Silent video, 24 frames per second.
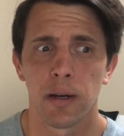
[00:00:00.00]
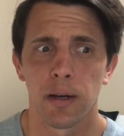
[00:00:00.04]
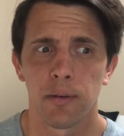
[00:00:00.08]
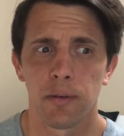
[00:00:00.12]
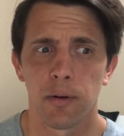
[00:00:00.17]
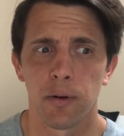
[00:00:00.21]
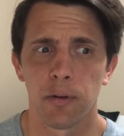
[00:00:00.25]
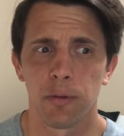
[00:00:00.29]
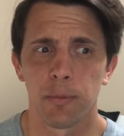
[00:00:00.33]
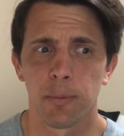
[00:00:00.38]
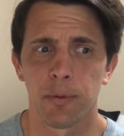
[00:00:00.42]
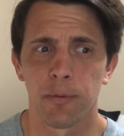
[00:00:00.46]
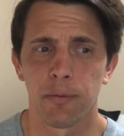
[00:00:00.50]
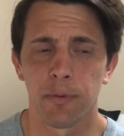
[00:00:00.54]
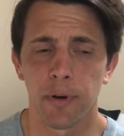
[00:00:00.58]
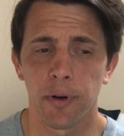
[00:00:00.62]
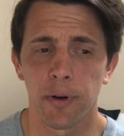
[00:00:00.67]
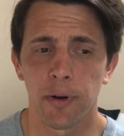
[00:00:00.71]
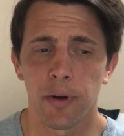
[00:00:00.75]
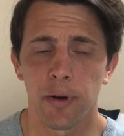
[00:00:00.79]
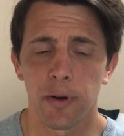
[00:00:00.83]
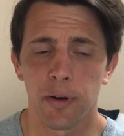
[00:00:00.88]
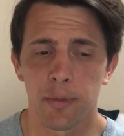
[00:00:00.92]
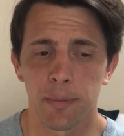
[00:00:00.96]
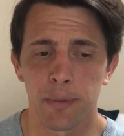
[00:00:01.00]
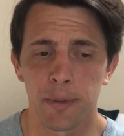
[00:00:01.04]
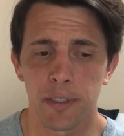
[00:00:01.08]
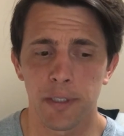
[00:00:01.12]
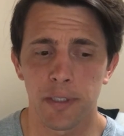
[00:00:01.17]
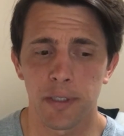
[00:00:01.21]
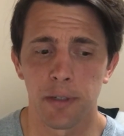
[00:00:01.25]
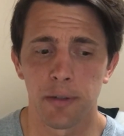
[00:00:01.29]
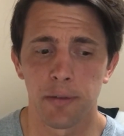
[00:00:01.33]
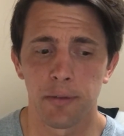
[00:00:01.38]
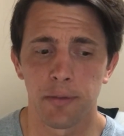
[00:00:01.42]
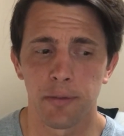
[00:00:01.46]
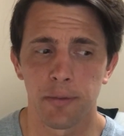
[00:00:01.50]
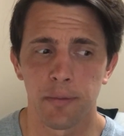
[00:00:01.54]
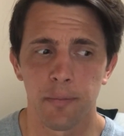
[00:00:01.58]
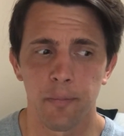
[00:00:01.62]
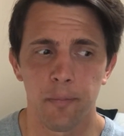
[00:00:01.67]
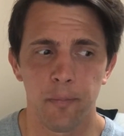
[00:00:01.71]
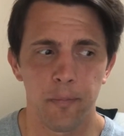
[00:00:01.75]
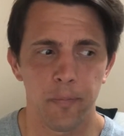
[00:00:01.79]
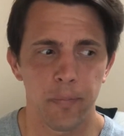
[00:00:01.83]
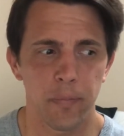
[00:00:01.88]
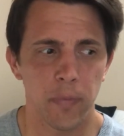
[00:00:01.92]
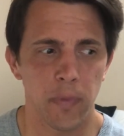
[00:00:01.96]
I've always been very hard on myself,
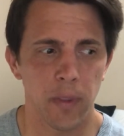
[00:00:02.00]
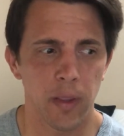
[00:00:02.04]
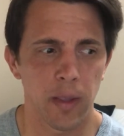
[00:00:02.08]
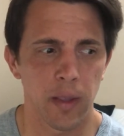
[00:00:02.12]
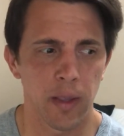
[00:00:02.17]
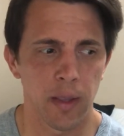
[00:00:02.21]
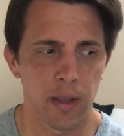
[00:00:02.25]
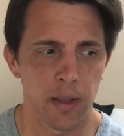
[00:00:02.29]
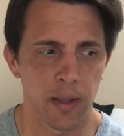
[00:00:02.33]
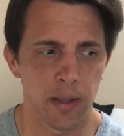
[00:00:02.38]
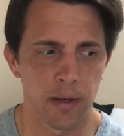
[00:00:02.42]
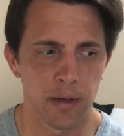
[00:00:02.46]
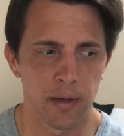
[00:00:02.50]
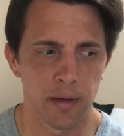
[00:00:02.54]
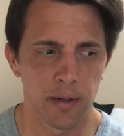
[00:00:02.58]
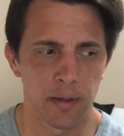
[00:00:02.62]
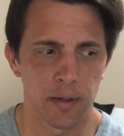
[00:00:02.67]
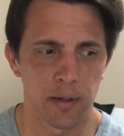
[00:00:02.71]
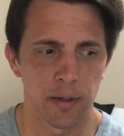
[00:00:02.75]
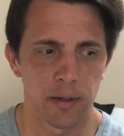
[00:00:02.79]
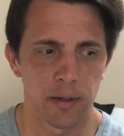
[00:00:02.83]
and